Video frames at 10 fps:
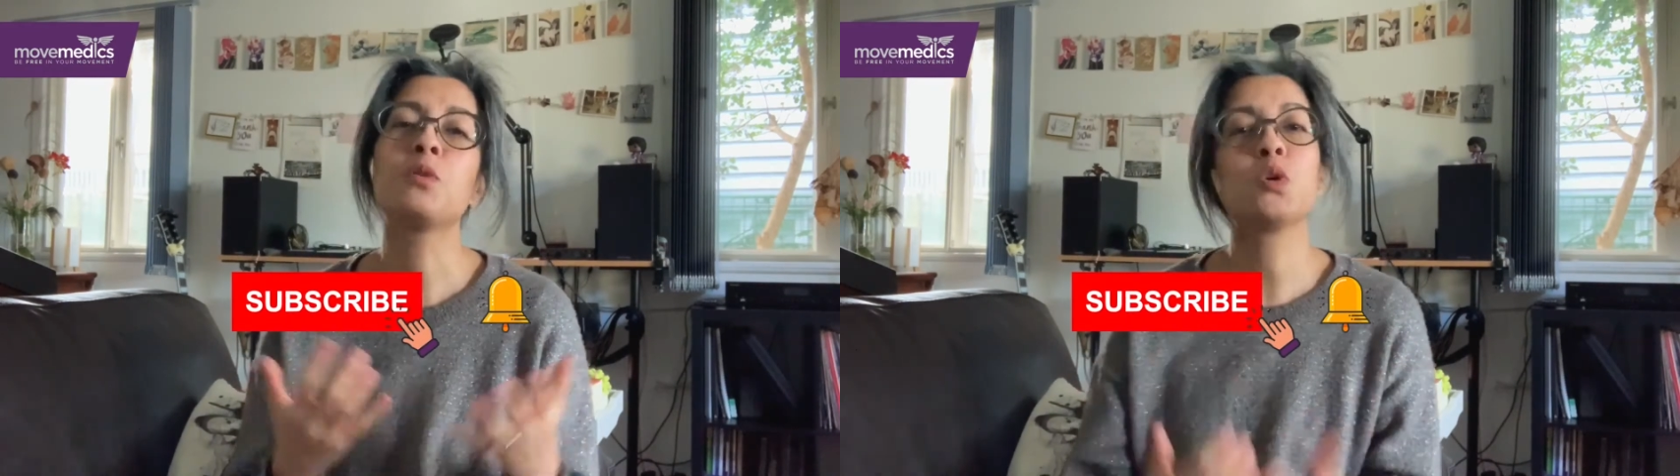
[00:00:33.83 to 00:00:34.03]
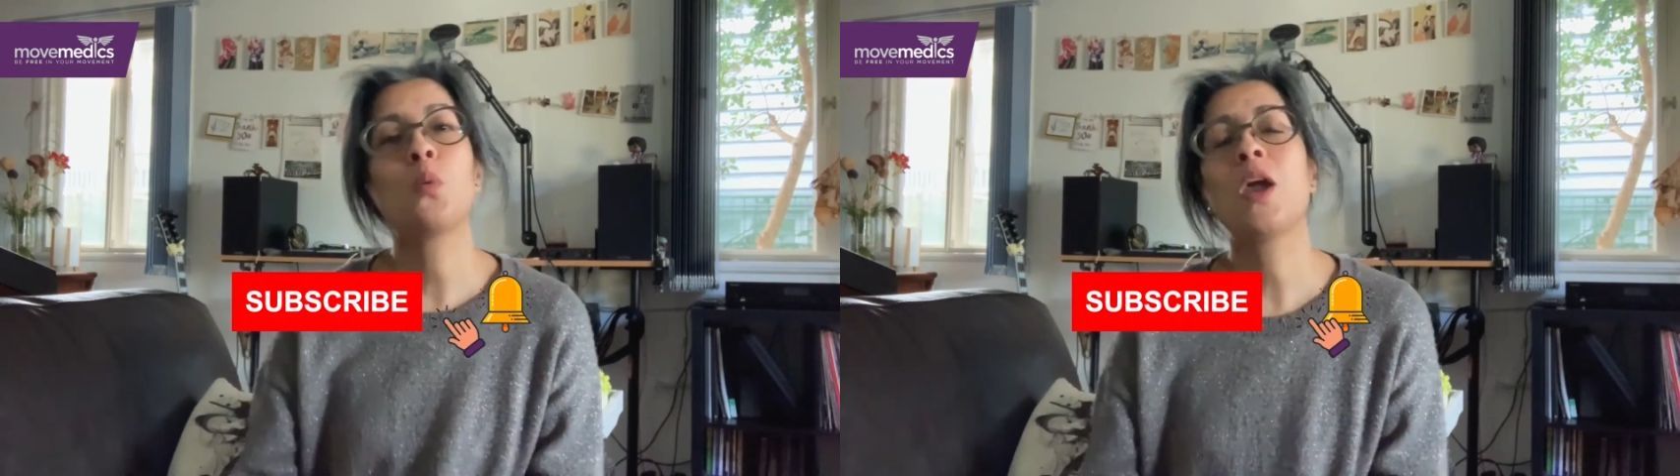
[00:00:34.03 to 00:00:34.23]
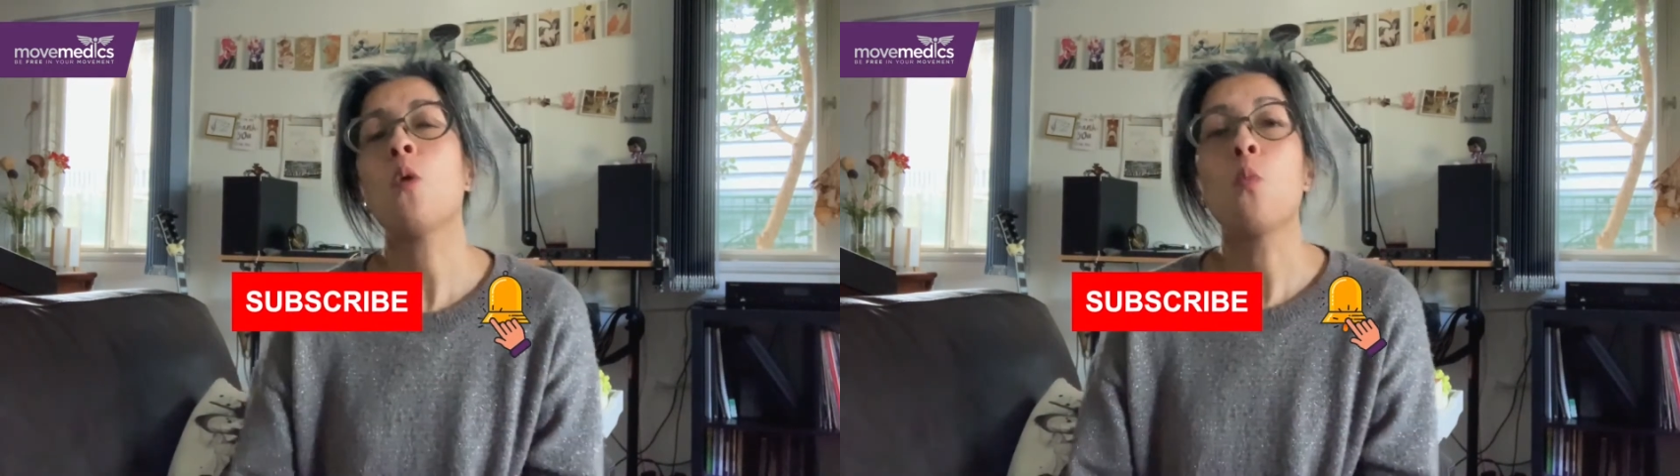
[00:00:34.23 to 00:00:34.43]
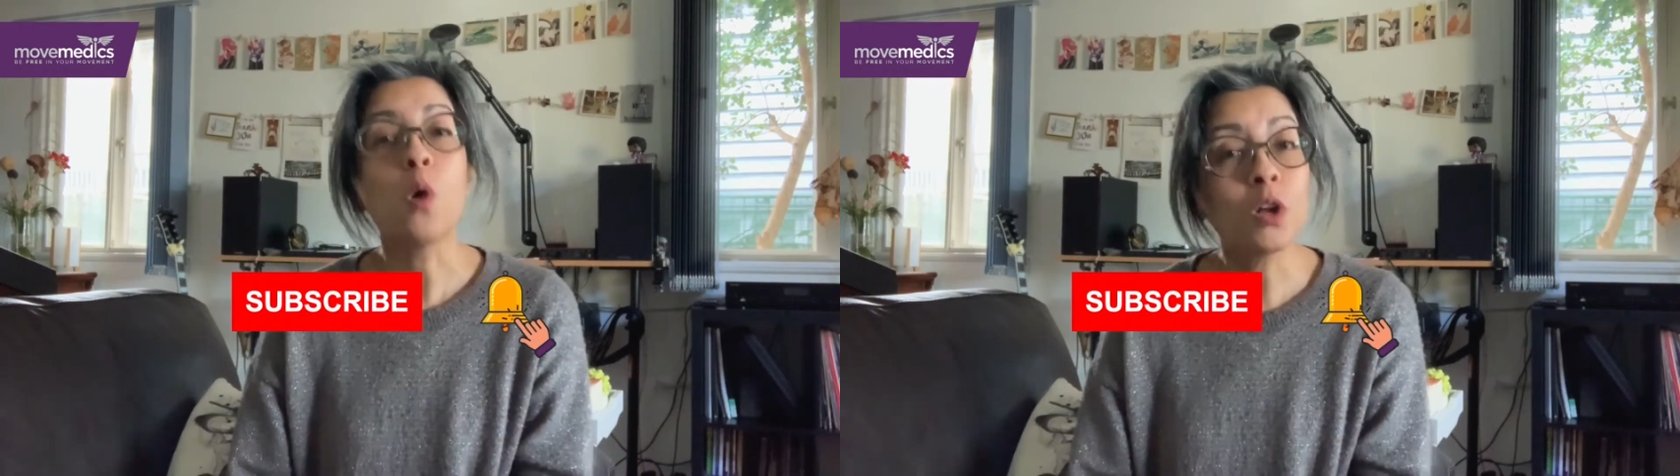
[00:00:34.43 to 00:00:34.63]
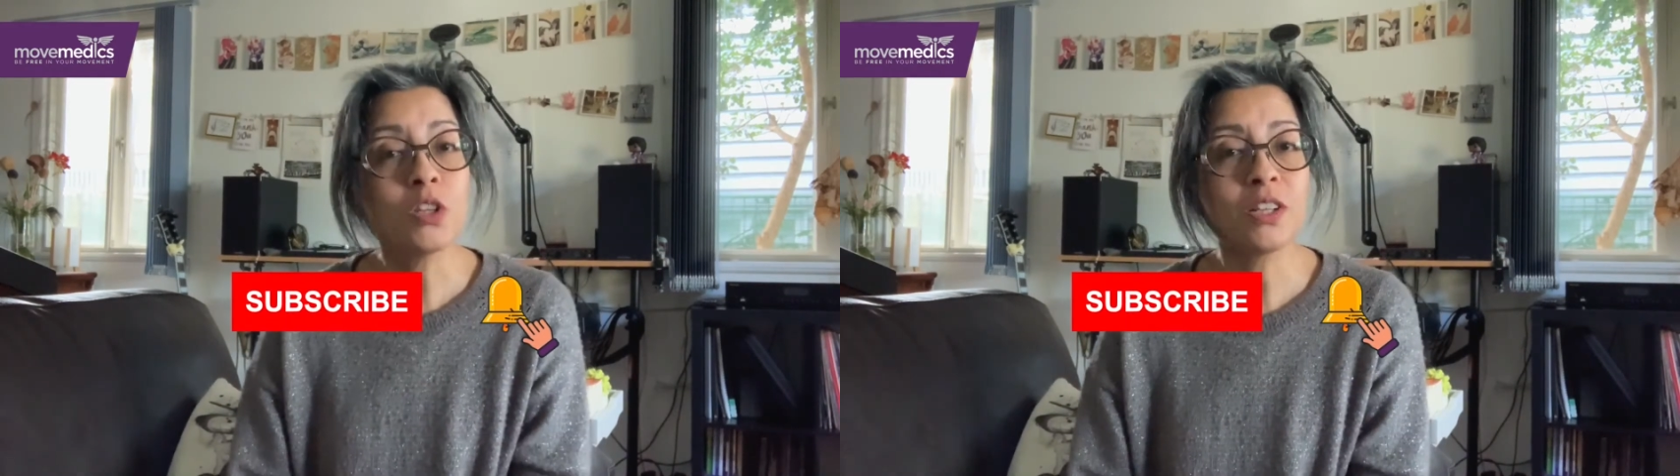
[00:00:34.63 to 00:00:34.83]
doing
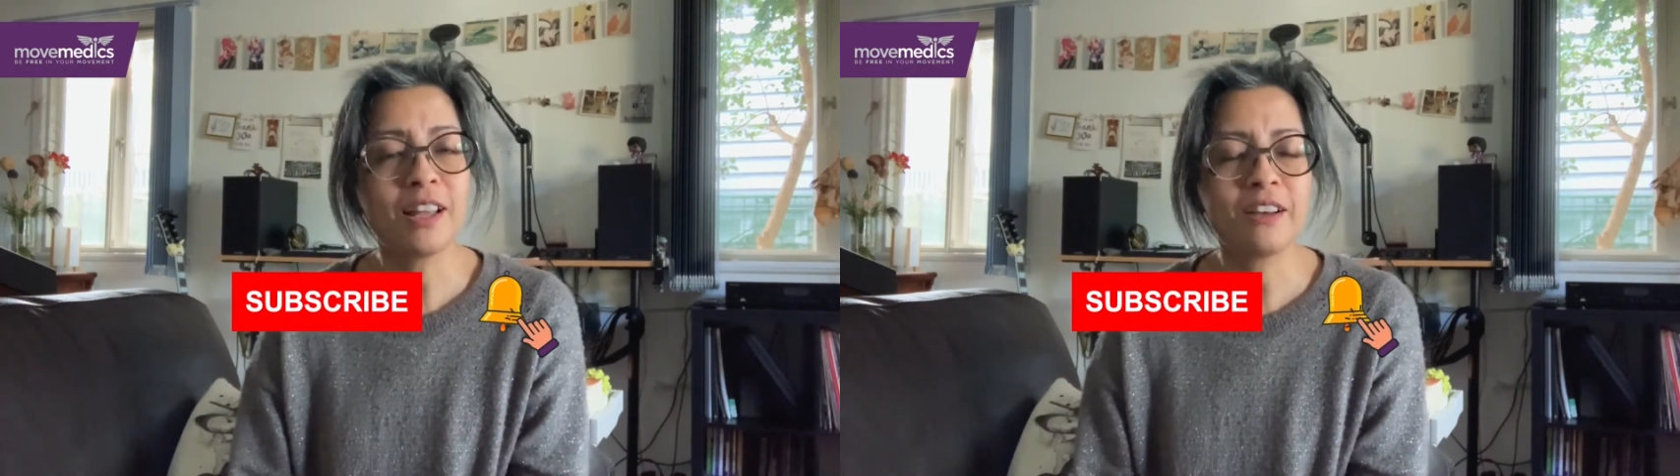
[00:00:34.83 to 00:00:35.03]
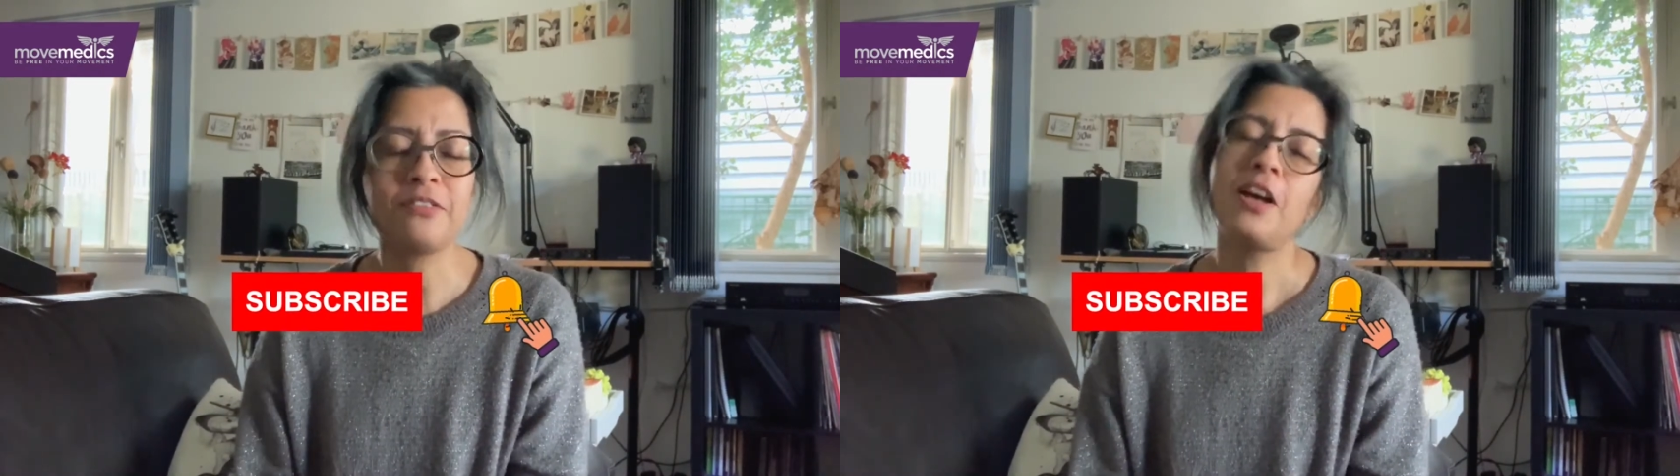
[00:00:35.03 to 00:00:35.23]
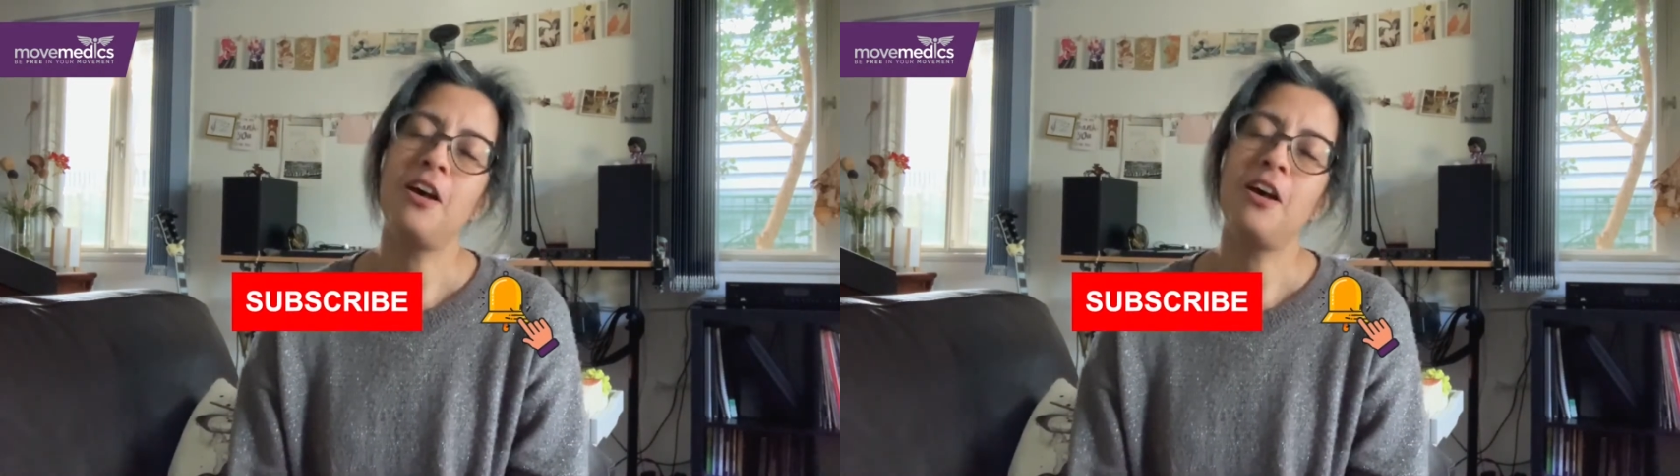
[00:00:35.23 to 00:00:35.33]
what you love